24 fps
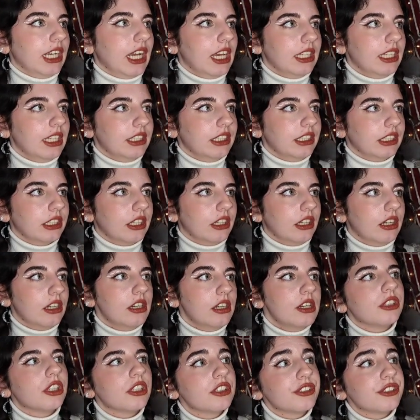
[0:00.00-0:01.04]
calendar.
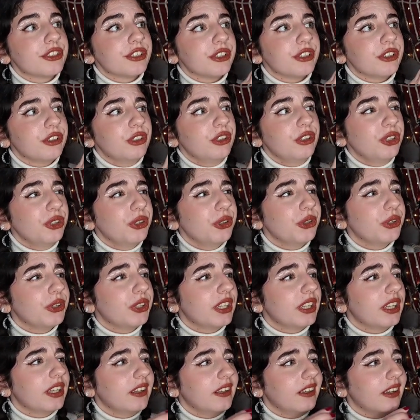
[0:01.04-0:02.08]
Just
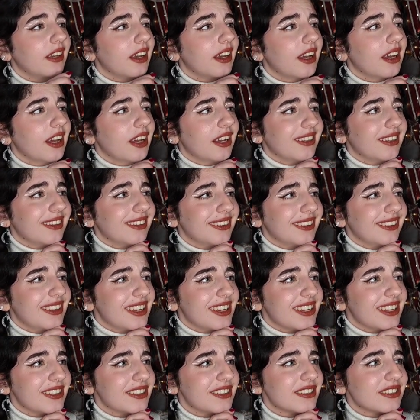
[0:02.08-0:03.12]
looking at
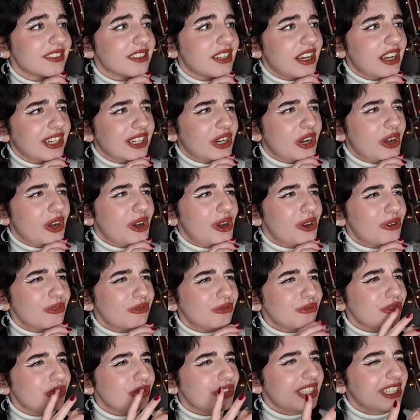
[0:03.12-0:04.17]
this, I can't
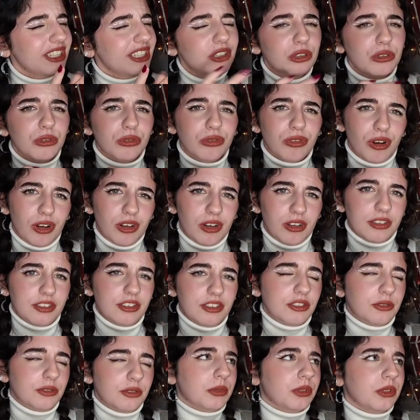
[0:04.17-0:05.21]
really
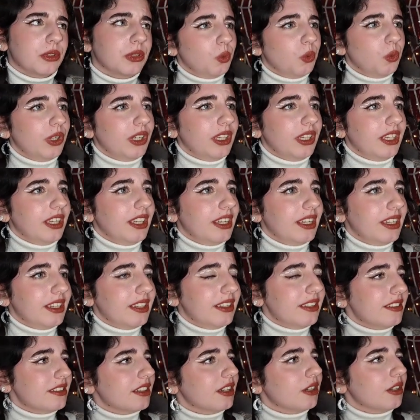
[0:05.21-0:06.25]
grasp what it
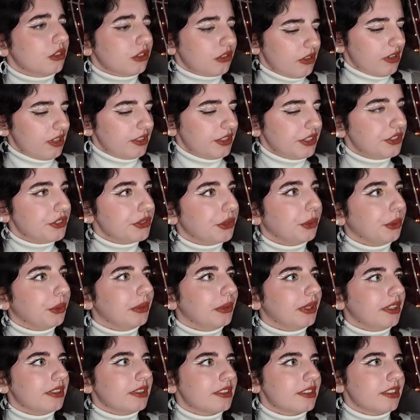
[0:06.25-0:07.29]
is. I'll try and zoom
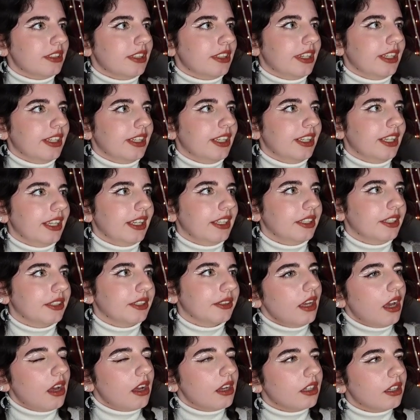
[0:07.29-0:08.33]
in slightly.
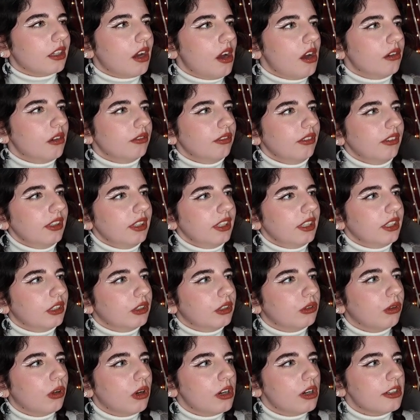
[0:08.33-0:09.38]
Yeah, I can't really
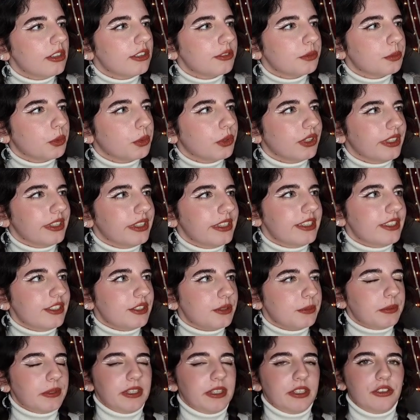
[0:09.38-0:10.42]
grasp what it
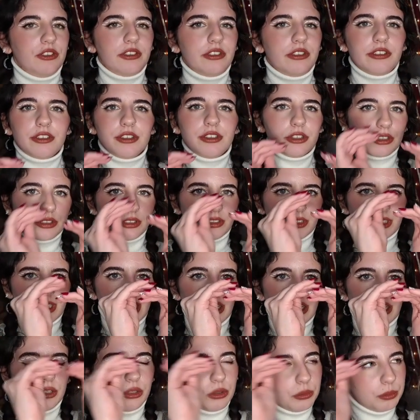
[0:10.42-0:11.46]
is, but it just looks
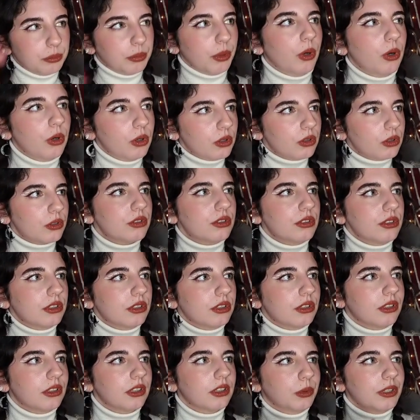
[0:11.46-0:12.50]
like a box
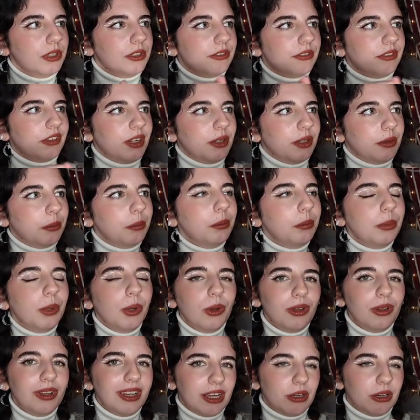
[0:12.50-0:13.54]
with like
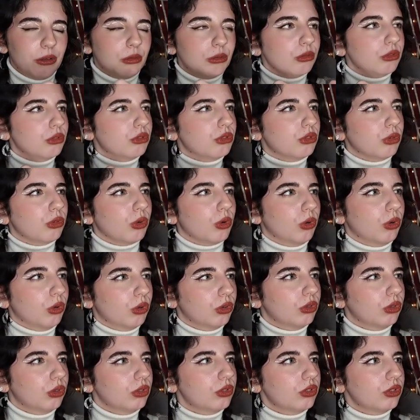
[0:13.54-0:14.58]
pull out
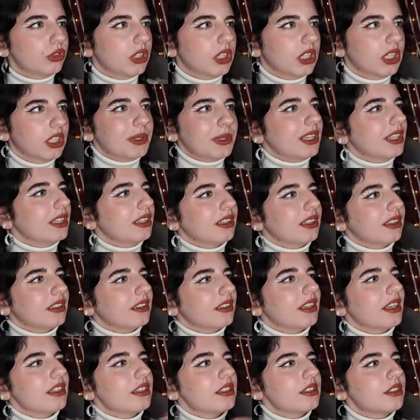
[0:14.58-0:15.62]
drawers. But then
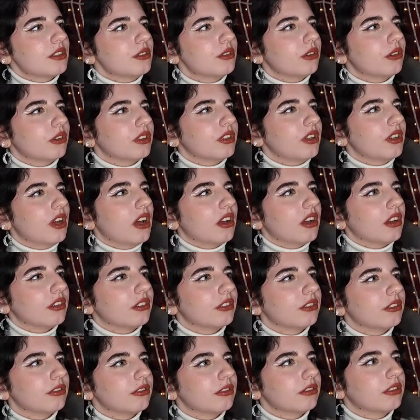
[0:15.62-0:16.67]
that's not
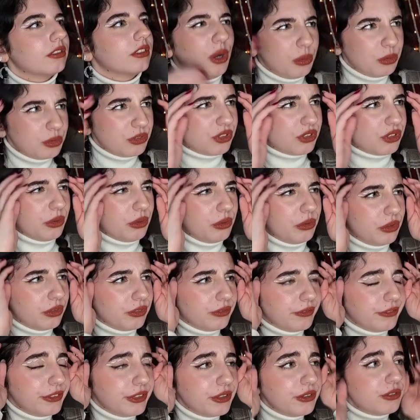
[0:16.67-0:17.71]
enough. I'm so
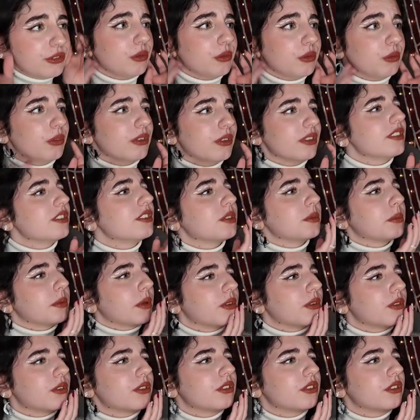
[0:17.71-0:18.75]
confused on what it's
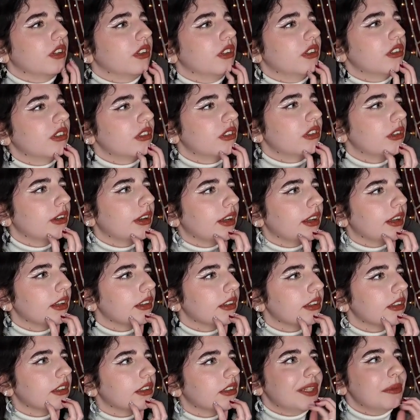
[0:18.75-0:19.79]
supposed to look
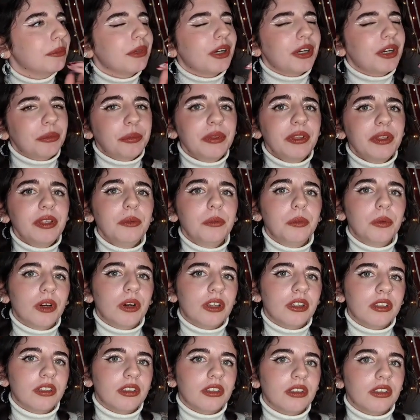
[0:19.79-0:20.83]
like. It might be
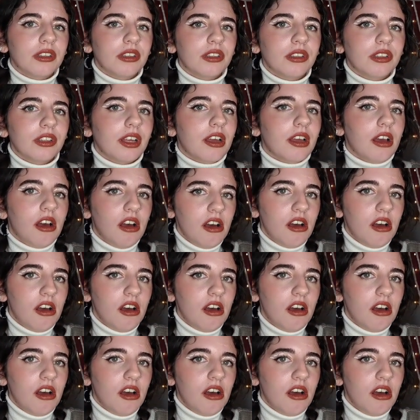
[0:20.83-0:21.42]
one, like a